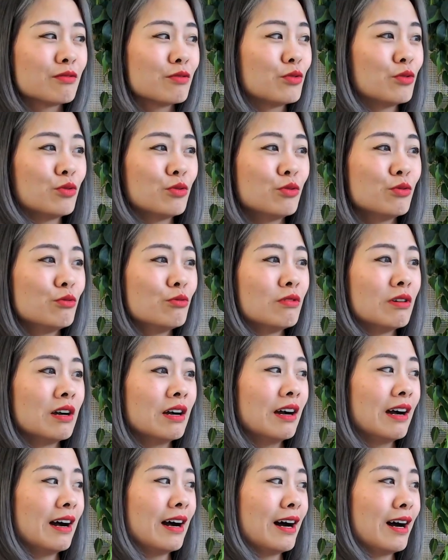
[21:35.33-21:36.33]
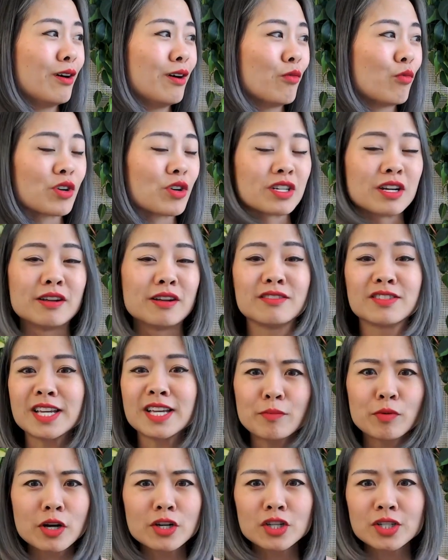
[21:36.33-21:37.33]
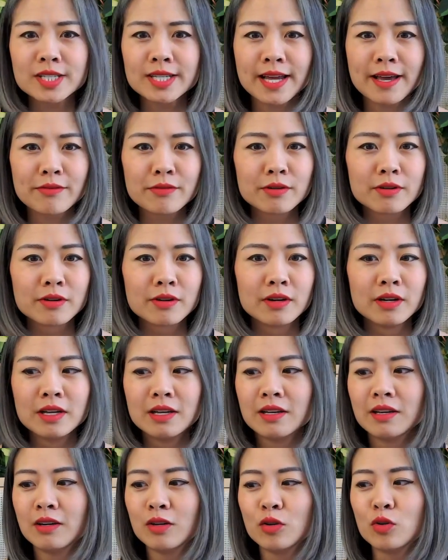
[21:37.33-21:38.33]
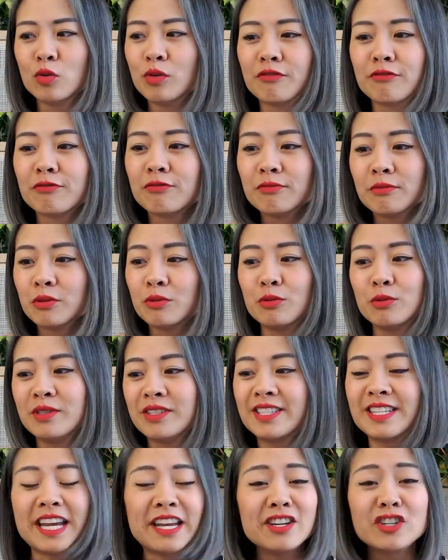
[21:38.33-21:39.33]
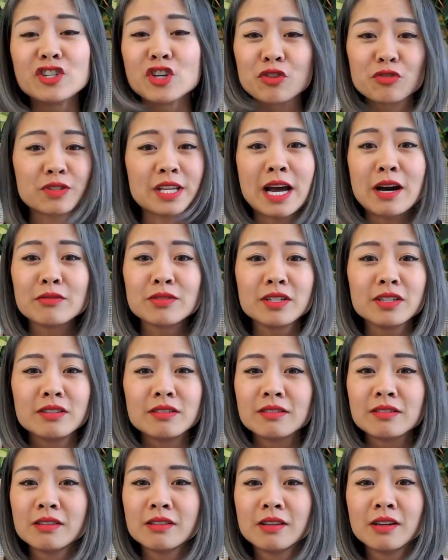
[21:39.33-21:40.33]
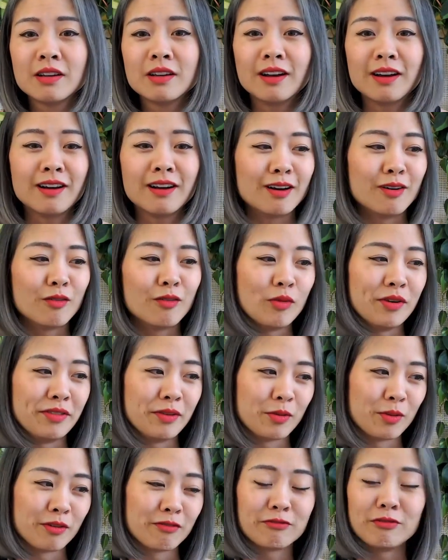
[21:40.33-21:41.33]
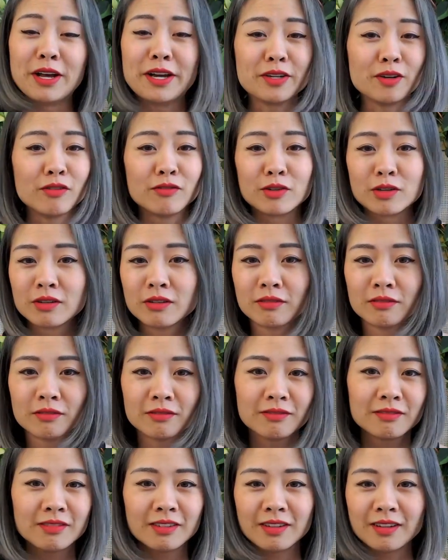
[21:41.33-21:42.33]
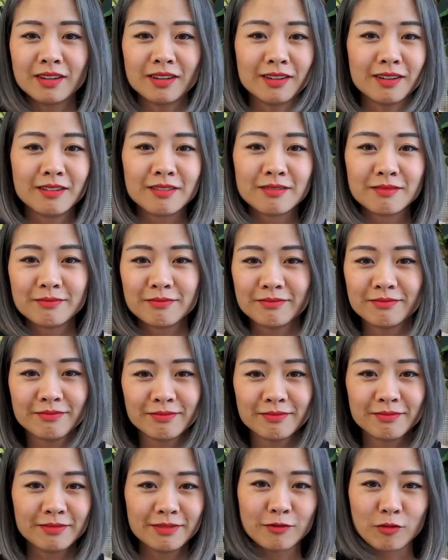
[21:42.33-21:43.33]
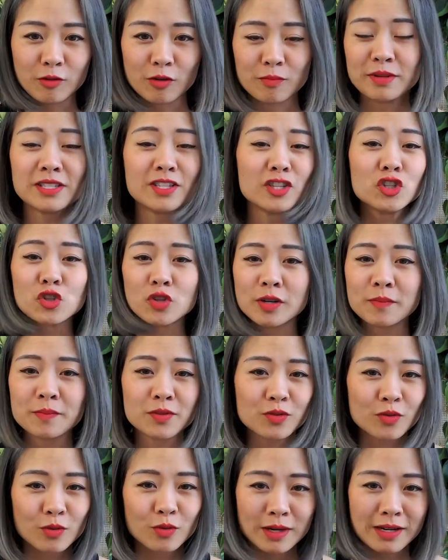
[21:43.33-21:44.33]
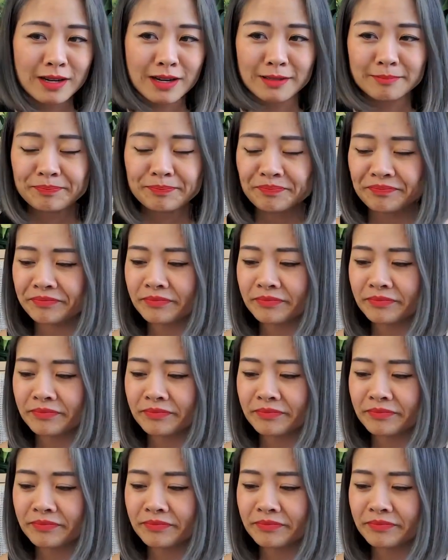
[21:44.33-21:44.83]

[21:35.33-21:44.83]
who worked on side projects together, who would stay at each other's houses when they were flying over for business trips or whatnot.